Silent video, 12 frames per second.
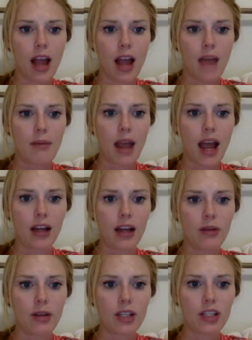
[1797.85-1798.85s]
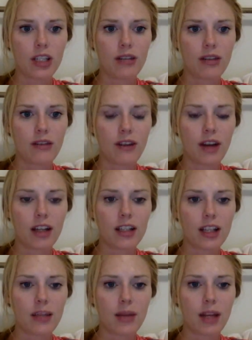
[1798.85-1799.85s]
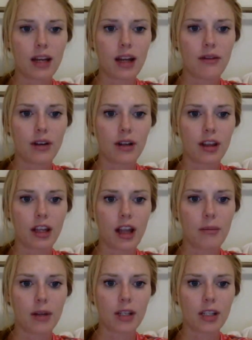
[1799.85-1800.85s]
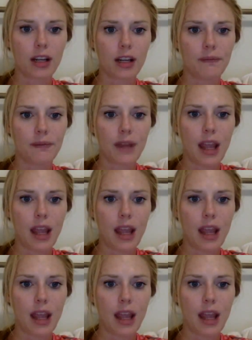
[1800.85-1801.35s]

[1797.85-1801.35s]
a man who has achieved the very summit of earthly ambition,